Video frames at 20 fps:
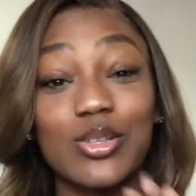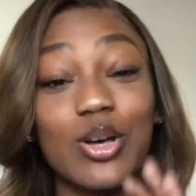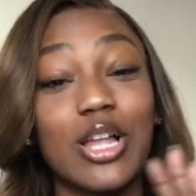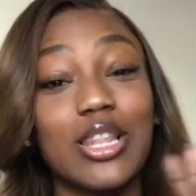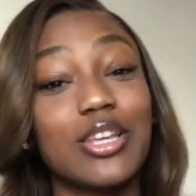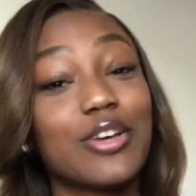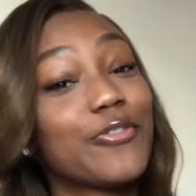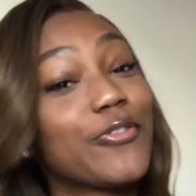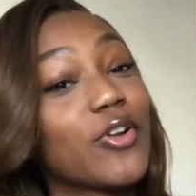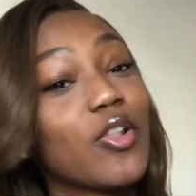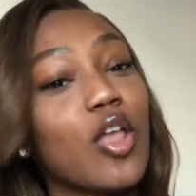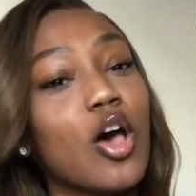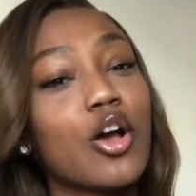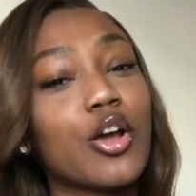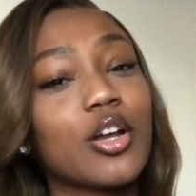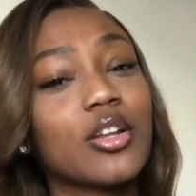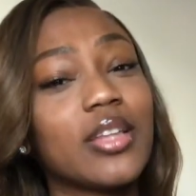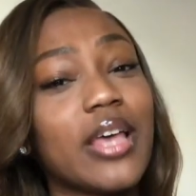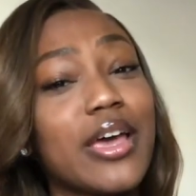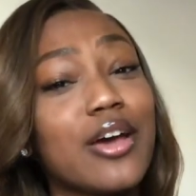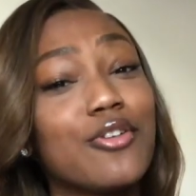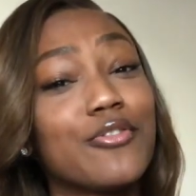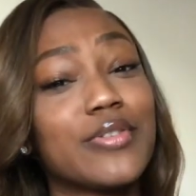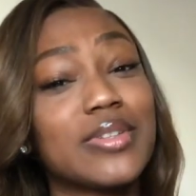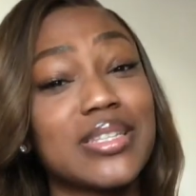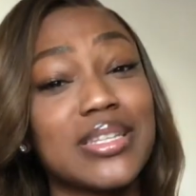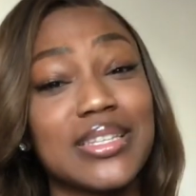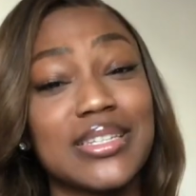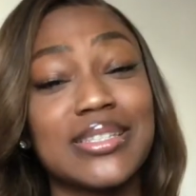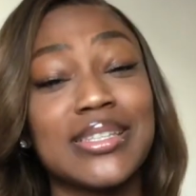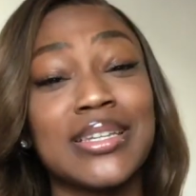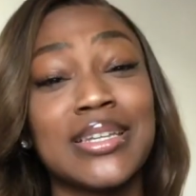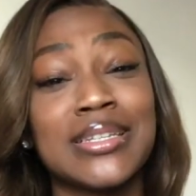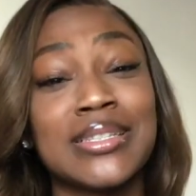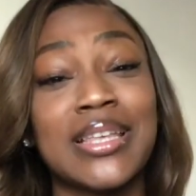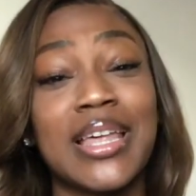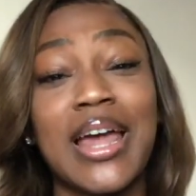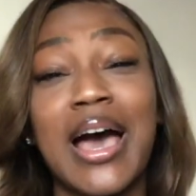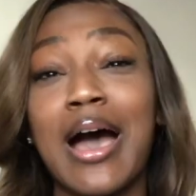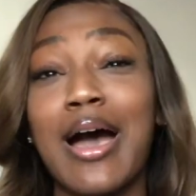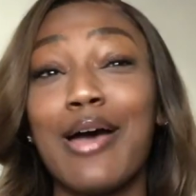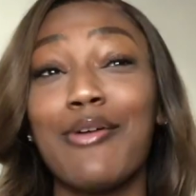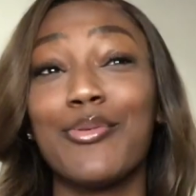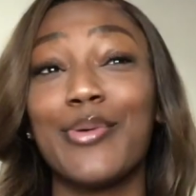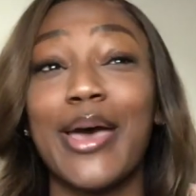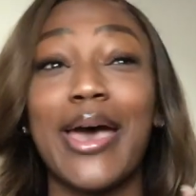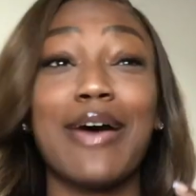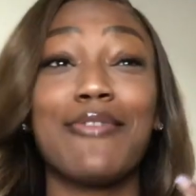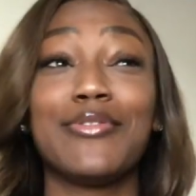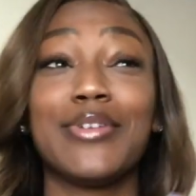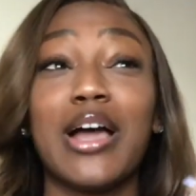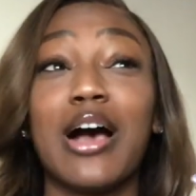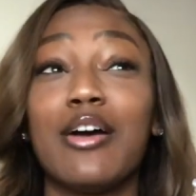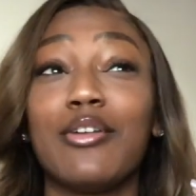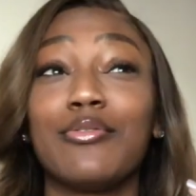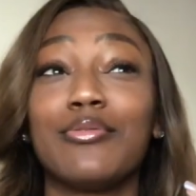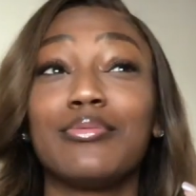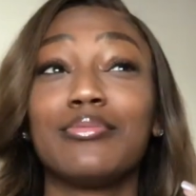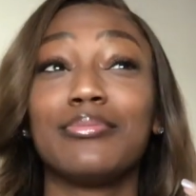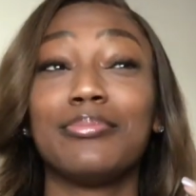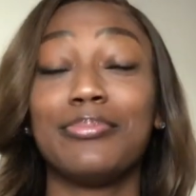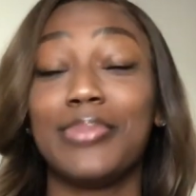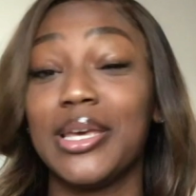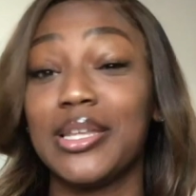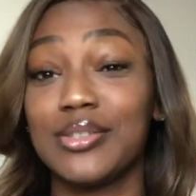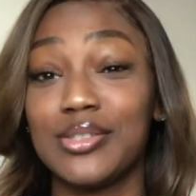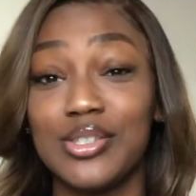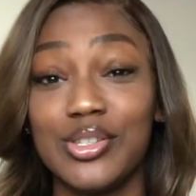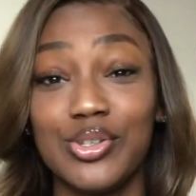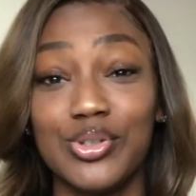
So I look for longer layovers in the cities that I have not been